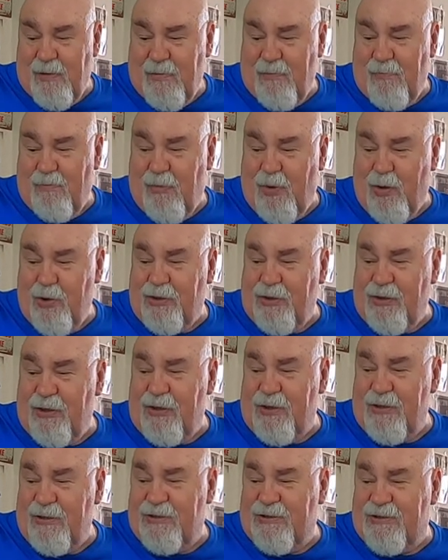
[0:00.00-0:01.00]

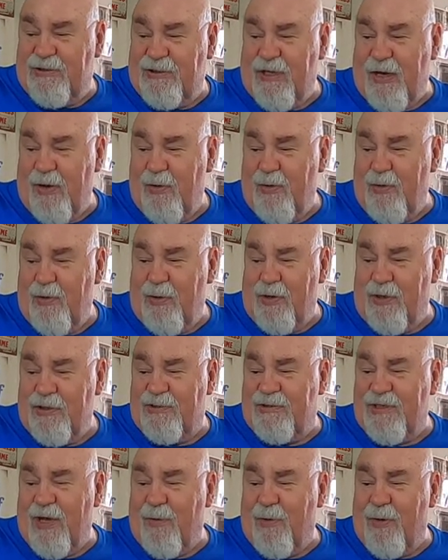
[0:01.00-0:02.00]
modern
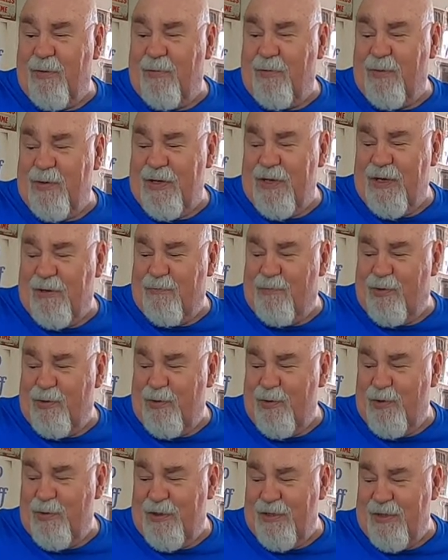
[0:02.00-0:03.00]
sour beer
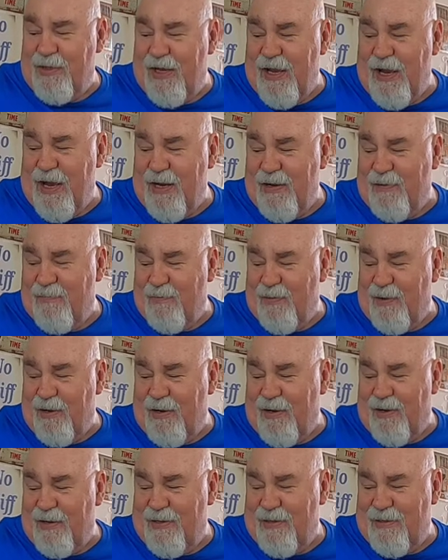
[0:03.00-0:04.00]
brewed in
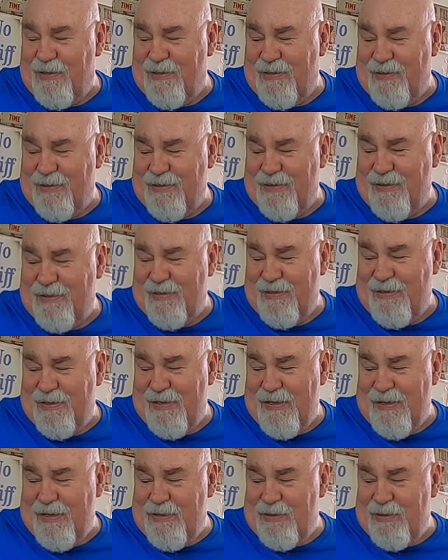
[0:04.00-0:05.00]
Edinburgh.
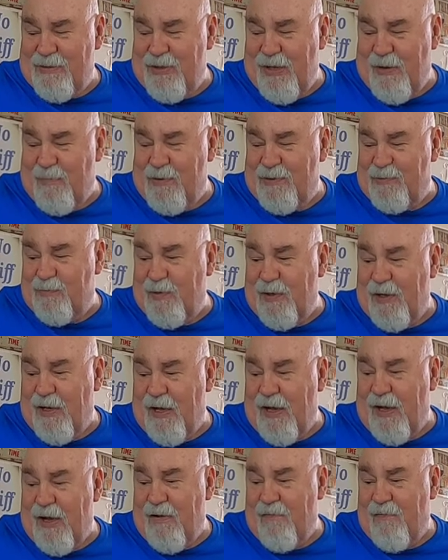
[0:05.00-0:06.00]
That must be a
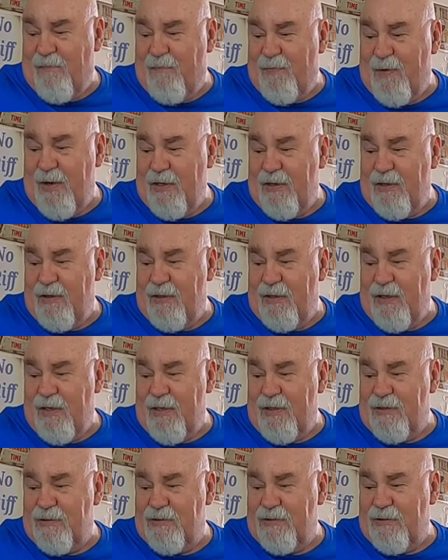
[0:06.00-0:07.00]
half pint
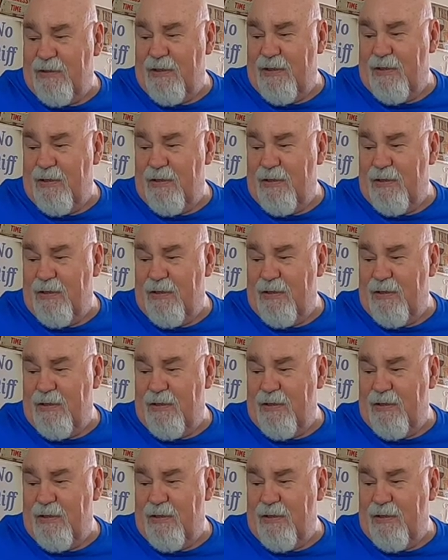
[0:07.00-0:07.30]
glass.